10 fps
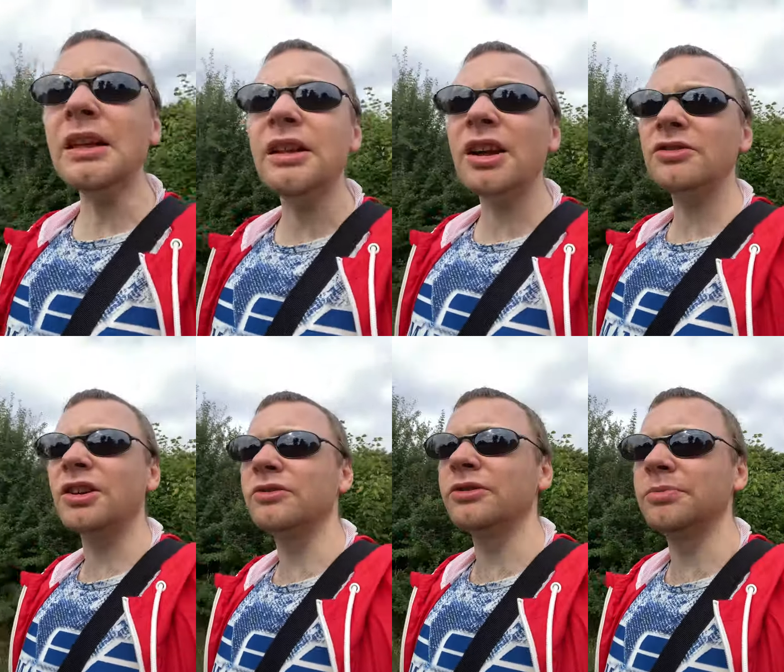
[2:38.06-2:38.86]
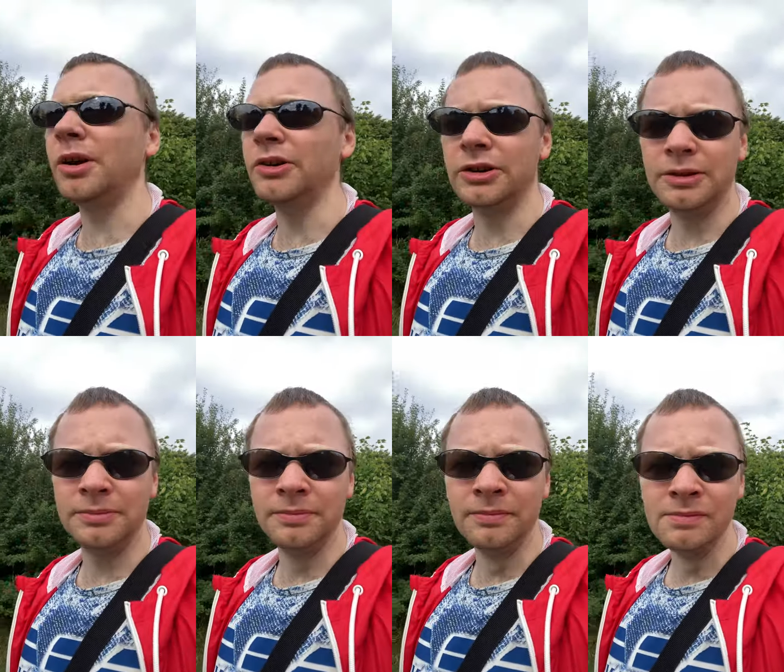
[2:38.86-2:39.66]
that trust was broken
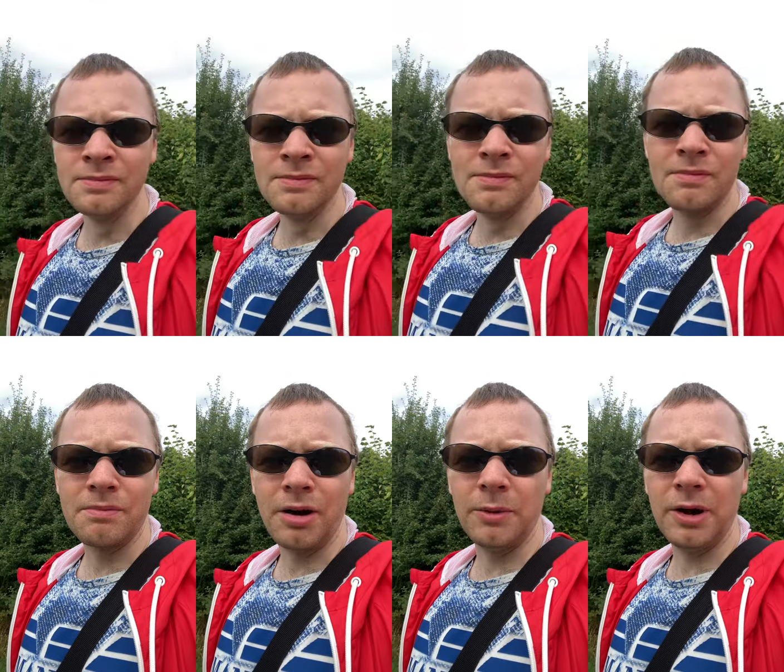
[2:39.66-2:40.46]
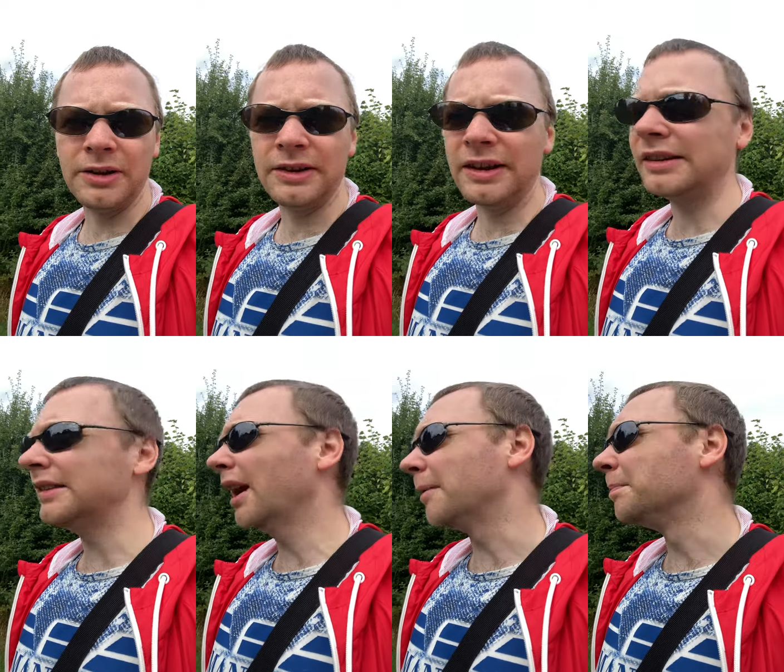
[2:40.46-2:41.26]
by words that they
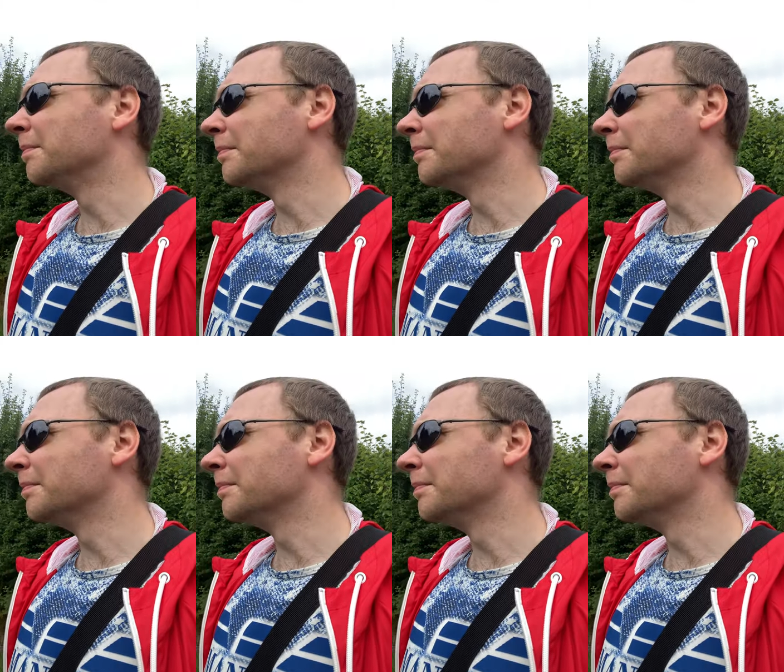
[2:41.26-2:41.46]
said.